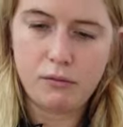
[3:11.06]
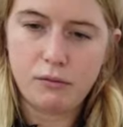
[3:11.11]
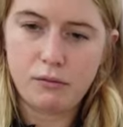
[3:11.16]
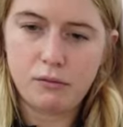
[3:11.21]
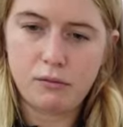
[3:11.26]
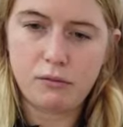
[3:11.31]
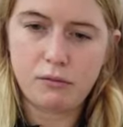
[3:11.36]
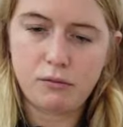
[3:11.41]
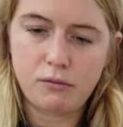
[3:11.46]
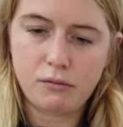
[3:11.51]

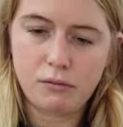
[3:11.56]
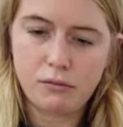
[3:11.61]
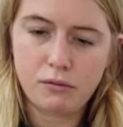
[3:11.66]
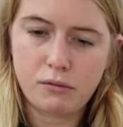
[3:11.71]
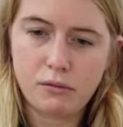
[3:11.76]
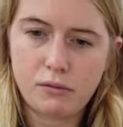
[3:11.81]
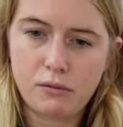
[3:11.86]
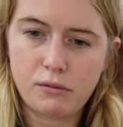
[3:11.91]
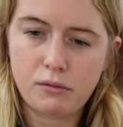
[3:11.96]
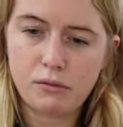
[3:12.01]

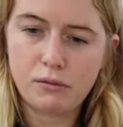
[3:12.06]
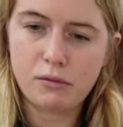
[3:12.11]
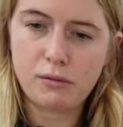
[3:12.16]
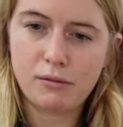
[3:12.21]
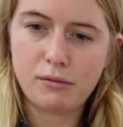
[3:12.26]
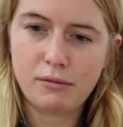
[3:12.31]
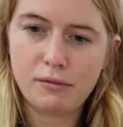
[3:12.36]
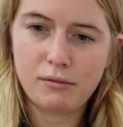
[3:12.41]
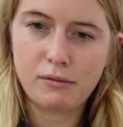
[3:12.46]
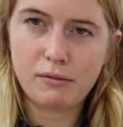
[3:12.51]

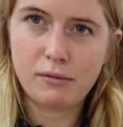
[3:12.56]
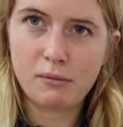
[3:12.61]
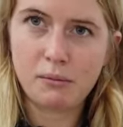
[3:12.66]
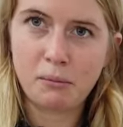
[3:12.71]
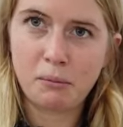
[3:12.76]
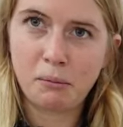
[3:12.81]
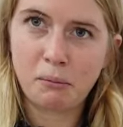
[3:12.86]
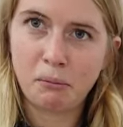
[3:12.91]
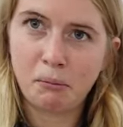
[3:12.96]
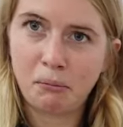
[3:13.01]

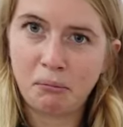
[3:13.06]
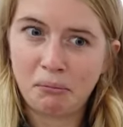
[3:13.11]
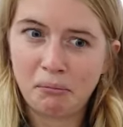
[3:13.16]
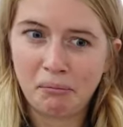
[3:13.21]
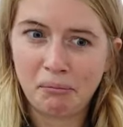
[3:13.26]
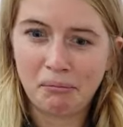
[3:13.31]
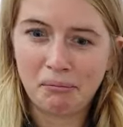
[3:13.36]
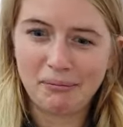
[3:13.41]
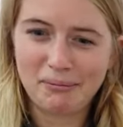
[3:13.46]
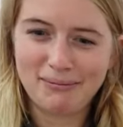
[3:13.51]

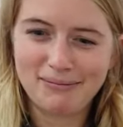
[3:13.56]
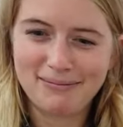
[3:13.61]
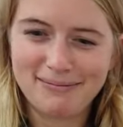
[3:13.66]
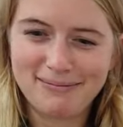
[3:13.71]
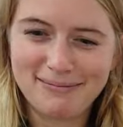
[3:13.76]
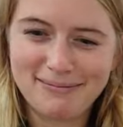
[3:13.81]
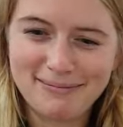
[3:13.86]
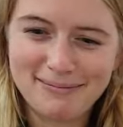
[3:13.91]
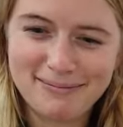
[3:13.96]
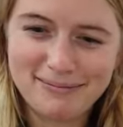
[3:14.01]

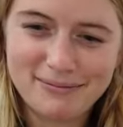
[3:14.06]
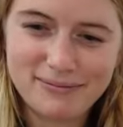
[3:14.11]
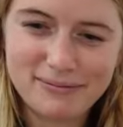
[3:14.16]
[no speech]